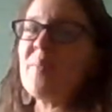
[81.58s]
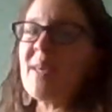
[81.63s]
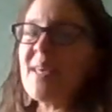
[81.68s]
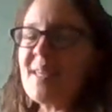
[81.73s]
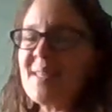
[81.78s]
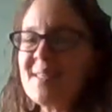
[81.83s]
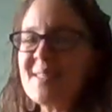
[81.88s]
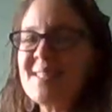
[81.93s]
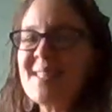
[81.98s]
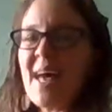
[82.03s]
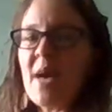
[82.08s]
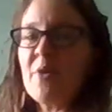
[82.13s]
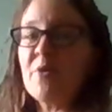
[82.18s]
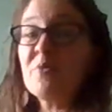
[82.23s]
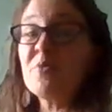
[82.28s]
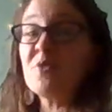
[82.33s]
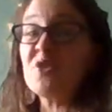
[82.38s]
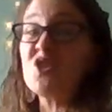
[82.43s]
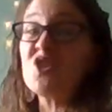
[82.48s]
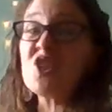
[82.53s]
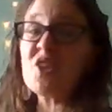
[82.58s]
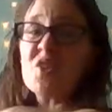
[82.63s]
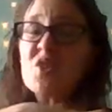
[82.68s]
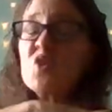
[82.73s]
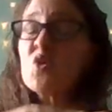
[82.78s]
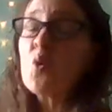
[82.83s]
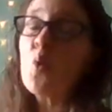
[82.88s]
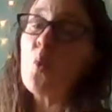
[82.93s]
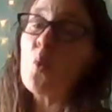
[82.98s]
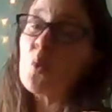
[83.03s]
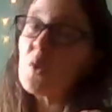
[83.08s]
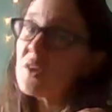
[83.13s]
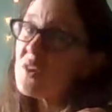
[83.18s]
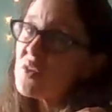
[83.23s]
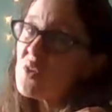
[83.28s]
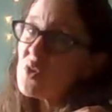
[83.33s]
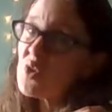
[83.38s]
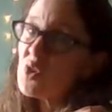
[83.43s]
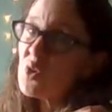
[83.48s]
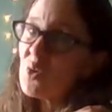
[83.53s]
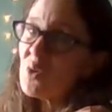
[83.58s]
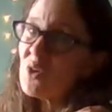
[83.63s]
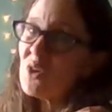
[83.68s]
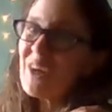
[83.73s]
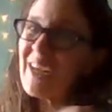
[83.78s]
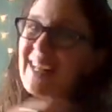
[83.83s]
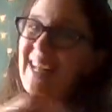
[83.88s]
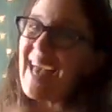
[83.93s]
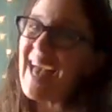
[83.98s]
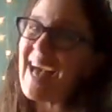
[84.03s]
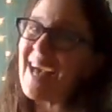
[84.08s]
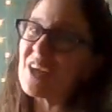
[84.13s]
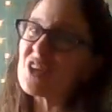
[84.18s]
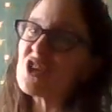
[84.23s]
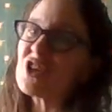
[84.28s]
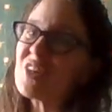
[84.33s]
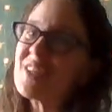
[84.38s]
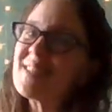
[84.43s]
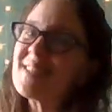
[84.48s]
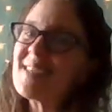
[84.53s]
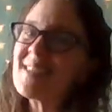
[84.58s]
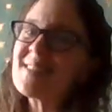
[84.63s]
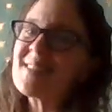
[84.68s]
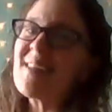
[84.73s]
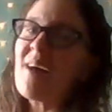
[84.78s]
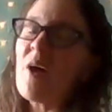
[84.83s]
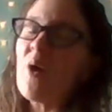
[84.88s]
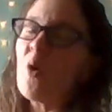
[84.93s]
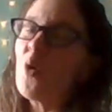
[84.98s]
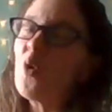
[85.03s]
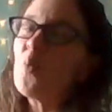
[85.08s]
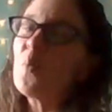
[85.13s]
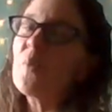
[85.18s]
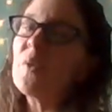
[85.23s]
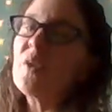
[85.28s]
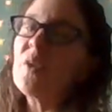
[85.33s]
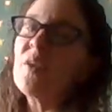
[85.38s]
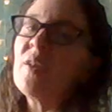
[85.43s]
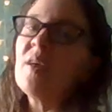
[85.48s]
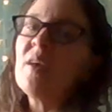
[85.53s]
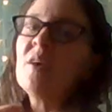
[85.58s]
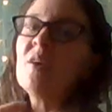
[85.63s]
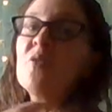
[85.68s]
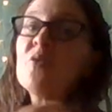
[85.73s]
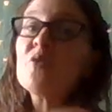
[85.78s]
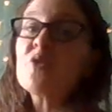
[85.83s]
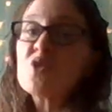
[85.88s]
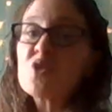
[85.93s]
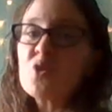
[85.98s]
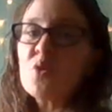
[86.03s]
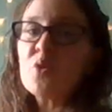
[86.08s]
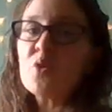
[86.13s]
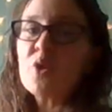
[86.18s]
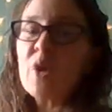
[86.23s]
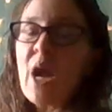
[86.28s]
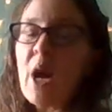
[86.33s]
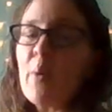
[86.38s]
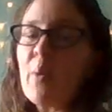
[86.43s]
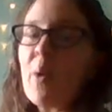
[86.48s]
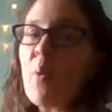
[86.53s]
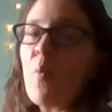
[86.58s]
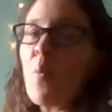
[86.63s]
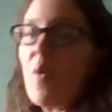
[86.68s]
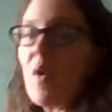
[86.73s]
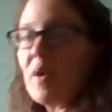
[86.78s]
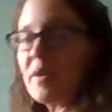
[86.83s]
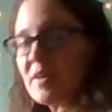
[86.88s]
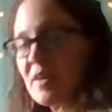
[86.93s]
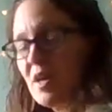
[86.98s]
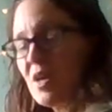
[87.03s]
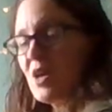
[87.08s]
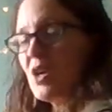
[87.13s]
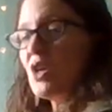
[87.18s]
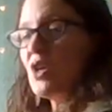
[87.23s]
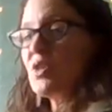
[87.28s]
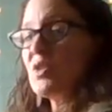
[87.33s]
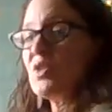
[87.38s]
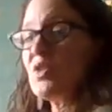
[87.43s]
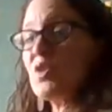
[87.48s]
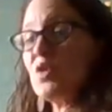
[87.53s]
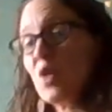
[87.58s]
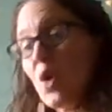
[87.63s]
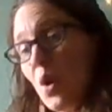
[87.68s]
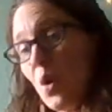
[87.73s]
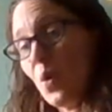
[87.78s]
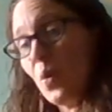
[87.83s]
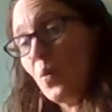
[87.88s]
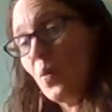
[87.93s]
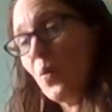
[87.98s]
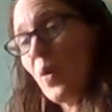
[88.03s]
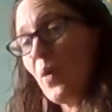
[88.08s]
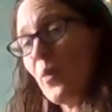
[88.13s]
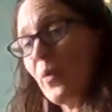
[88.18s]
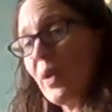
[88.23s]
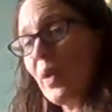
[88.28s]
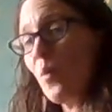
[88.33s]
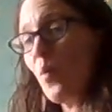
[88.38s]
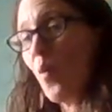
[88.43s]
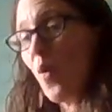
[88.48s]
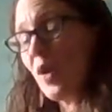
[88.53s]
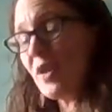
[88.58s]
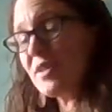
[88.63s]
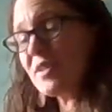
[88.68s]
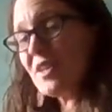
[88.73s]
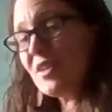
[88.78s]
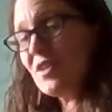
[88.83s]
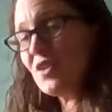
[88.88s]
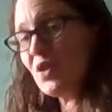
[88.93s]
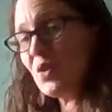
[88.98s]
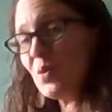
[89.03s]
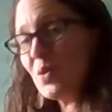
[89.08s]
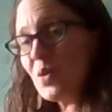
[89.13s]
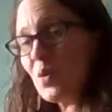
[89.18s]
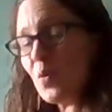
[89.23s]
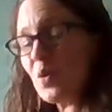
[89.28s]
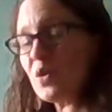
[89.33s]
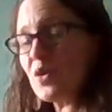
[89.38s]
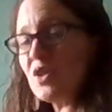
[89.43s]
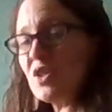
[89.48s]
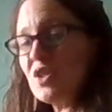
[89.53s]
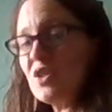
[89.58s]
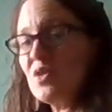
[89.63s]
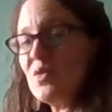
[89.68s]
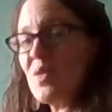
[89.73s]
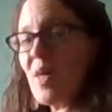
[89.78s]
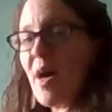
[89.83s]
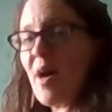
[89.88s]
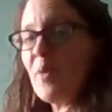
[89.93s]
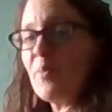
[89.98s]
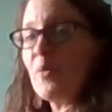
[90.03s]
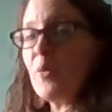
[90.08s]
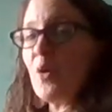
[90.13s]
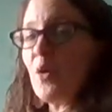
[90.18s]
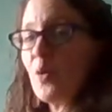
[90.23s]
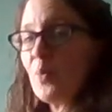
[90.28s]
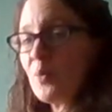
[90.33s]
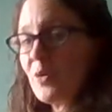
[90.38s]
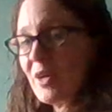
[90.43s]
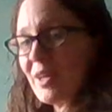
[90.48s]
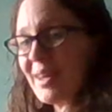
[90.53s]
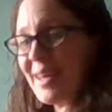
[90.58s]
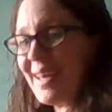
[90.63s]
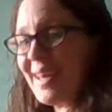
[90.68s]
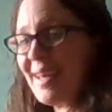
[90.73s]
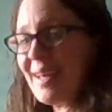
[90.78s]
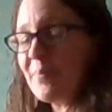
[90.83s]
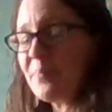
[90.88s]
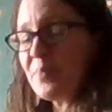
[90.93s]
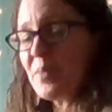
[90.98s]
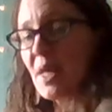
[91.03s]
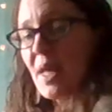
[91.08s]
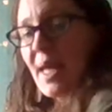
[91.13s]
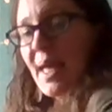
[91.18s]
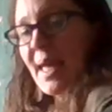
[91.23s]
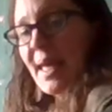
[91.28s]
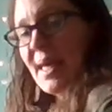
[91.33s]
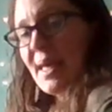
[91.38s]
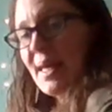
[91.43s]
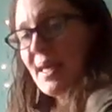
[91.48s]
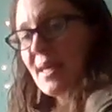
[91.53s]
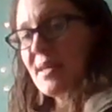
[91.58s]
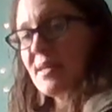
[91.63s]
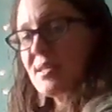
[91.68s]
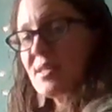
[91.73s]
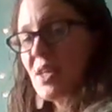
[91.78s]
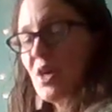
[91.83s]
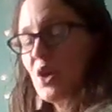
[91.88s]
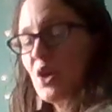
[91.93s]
is that just torques the shoulder and actually does not open the shoulder how we want. So what we want to do in order to do that appropriately is,